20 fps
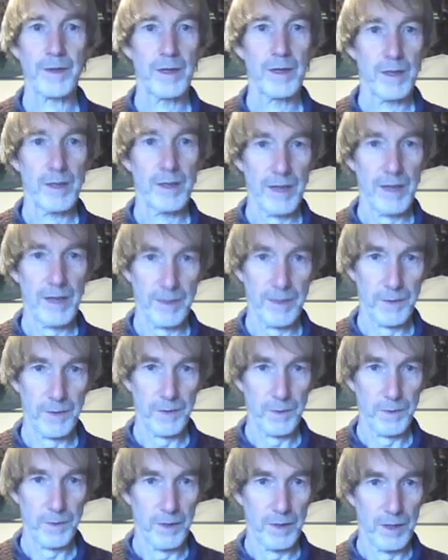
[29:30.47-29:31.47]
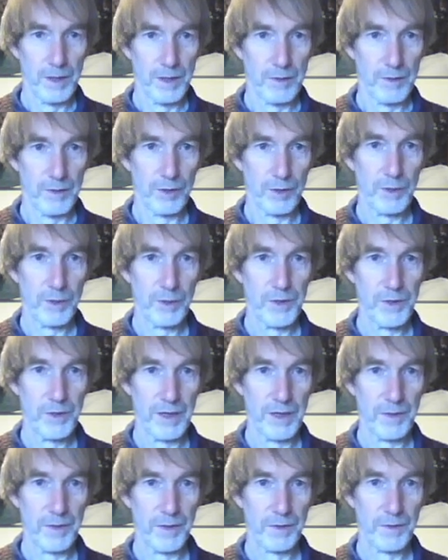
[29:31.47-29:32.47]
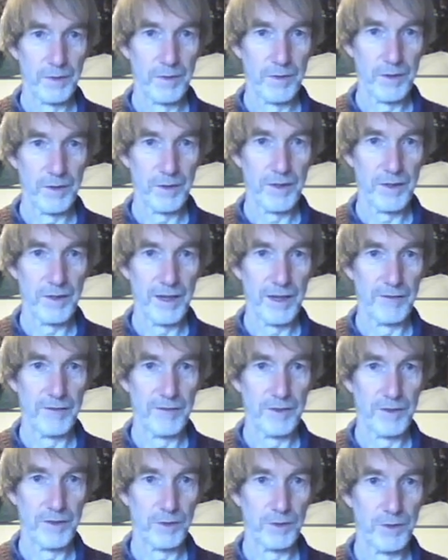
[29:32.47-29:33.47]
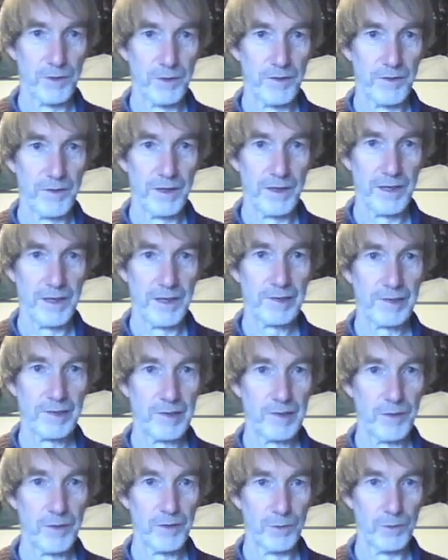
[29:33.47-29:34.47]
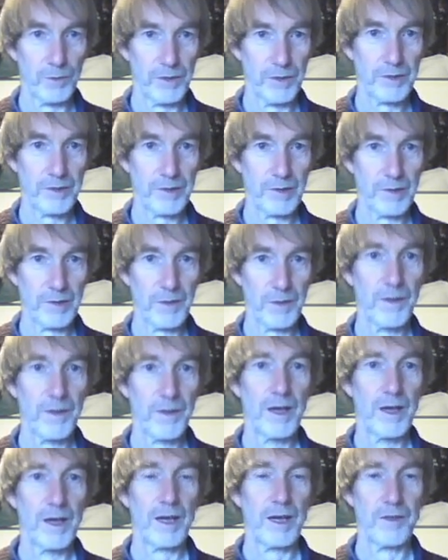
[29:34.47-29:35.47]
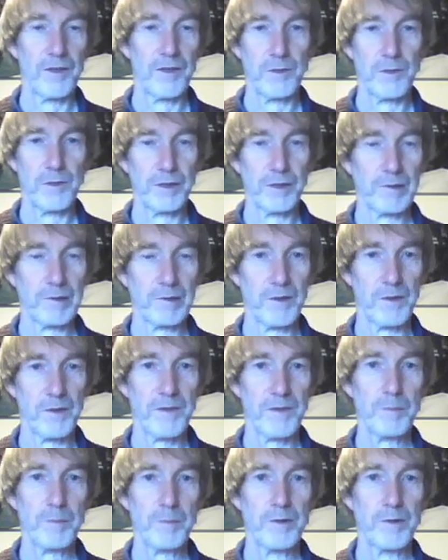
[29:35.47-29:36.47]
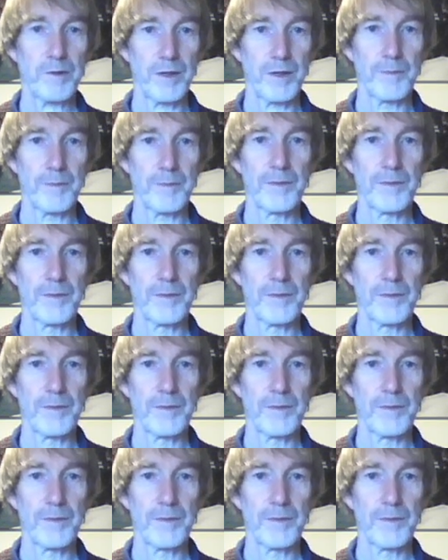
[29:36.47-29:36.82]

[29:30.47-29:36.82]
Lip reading: Hence the question asks, does the air viscosity increase or decrease as you increase temperature?